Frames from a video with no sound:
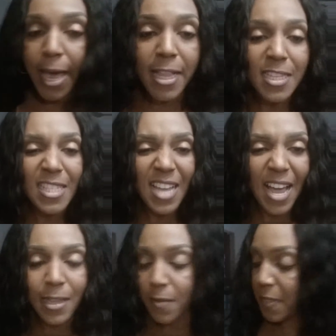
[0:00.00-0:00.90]
and it's
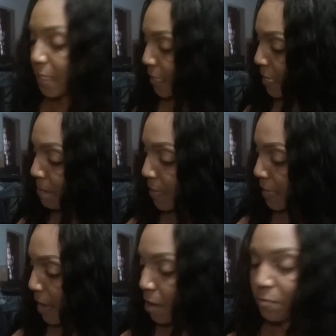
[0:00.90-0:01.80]
kind of steaming
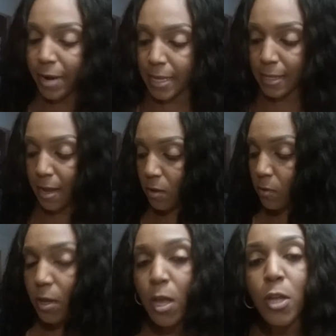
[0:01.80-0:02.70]
down right now.
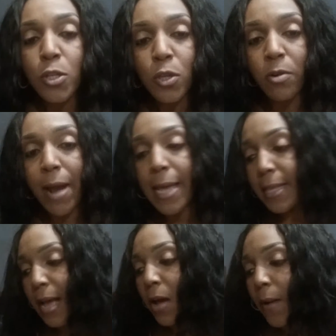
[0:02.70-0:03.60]
So right
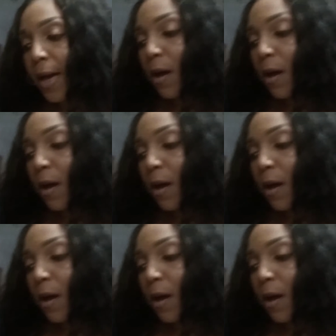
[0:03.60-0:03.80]
now I